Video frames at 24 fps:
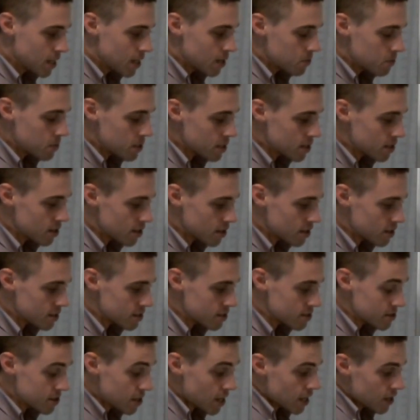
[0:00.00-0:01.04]

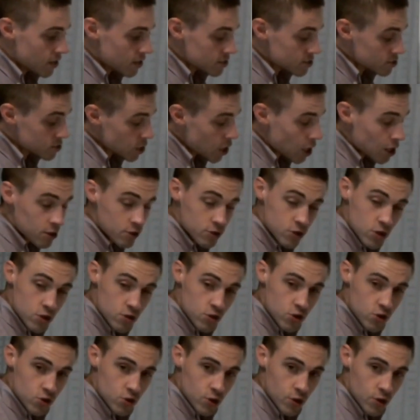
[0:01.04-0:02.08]
because this is also
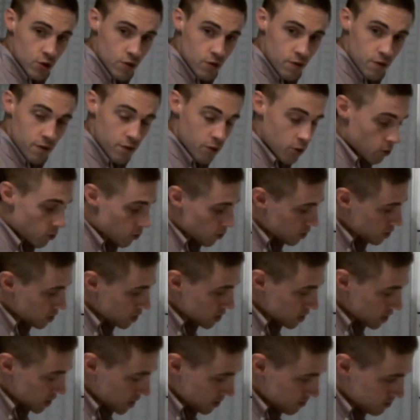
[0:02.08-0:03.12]
true for
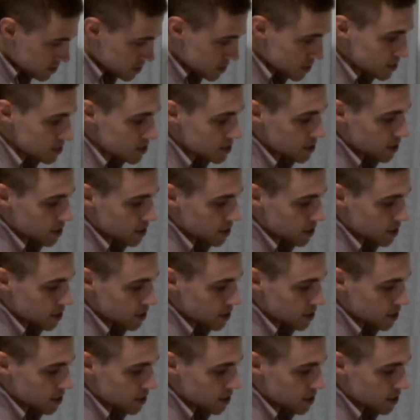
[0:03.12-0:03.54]
ellipses.